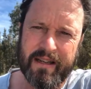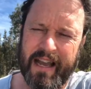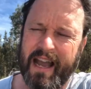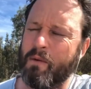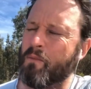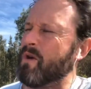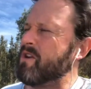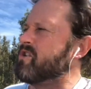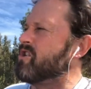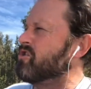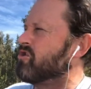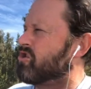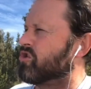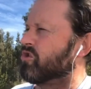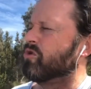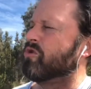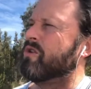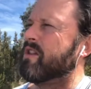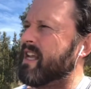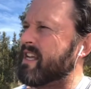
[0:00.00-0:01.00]
And when you
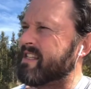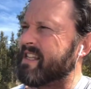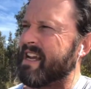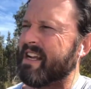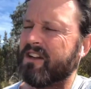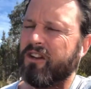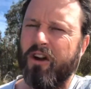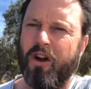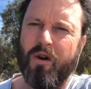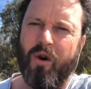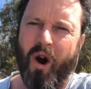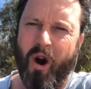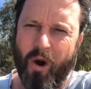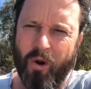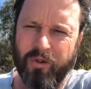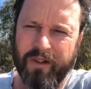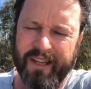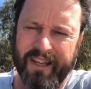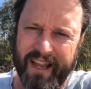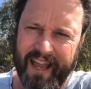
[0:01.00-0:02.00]
do let that go,
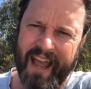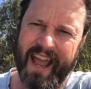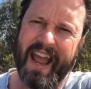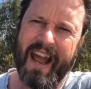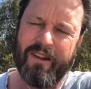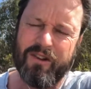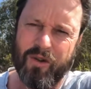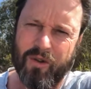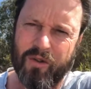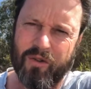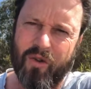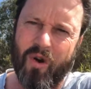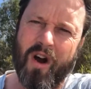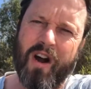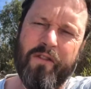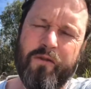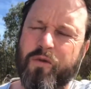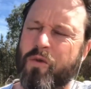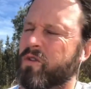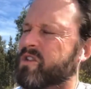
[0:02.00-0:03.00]
holy cow, your
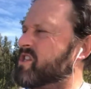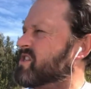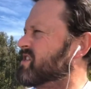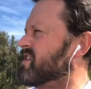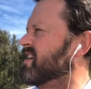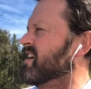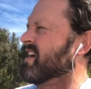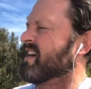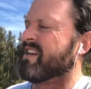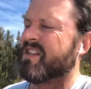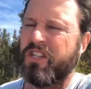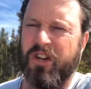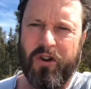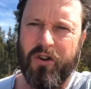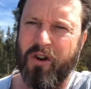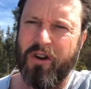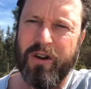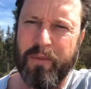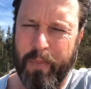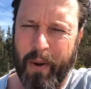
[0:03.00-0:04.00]
life will just
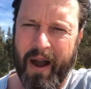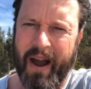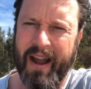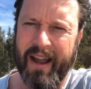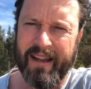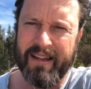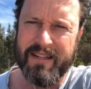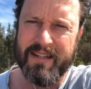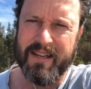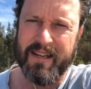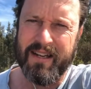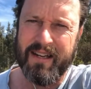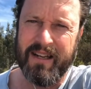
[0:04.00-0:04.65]
turn a page